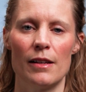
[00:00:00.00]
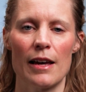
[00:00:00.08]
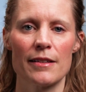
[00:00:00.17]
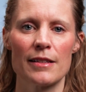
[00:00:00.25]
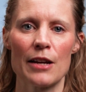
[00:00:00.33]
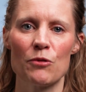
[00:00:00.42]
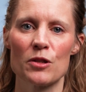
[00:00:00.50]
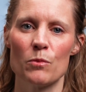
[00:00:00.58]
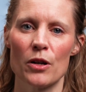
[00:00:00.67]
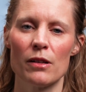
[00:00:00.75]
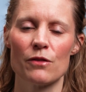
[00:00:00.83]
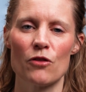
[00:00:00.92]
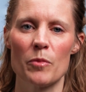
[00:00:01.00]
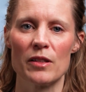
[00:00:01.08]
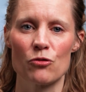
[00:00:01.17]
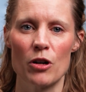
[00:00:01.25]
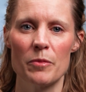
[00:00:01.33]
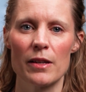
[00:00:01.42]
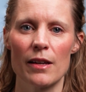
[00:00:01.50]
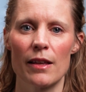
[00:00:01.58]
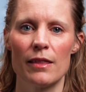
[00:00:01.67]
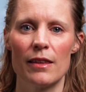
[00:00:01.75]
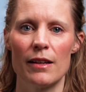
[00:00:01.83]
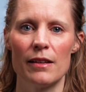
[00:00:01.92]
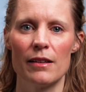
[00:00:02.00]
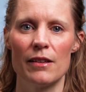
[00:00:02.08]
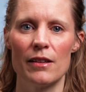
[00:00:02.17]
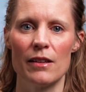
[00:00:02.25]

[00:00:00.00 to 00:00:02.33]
large language models from Anthropic, and then